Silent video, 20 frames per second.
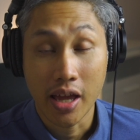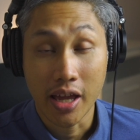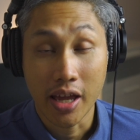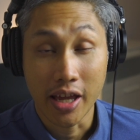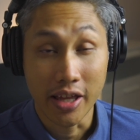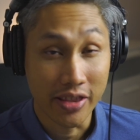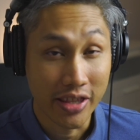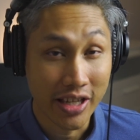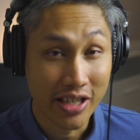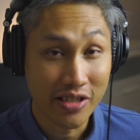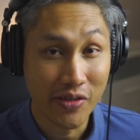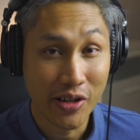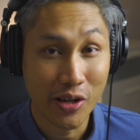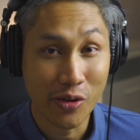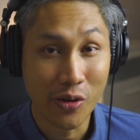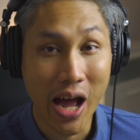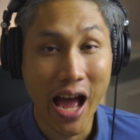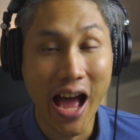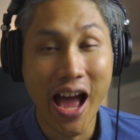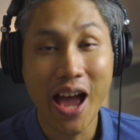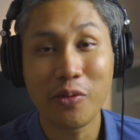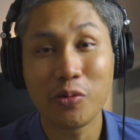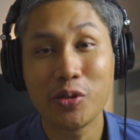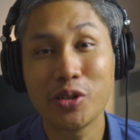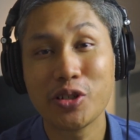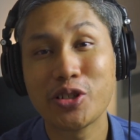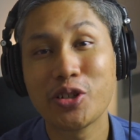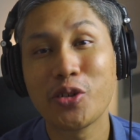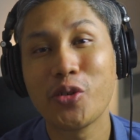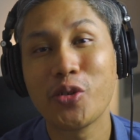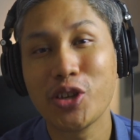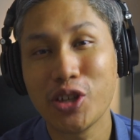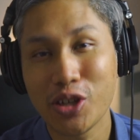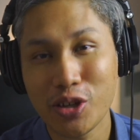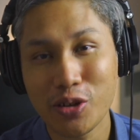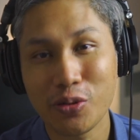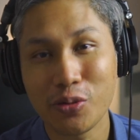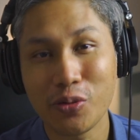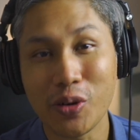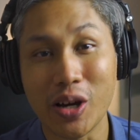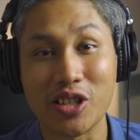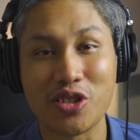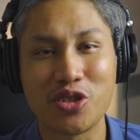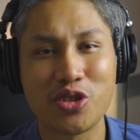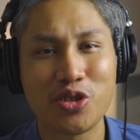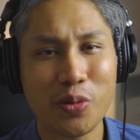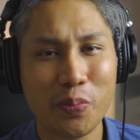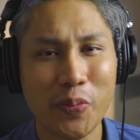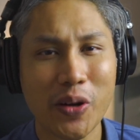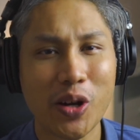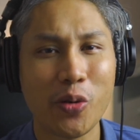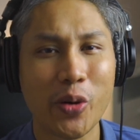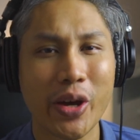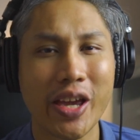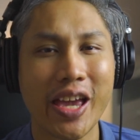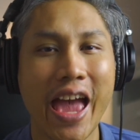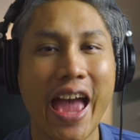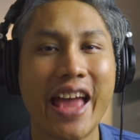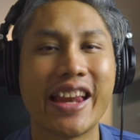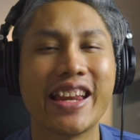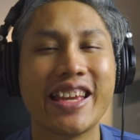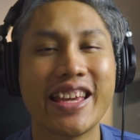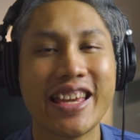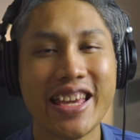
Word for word: In this video, I will show you a super quick and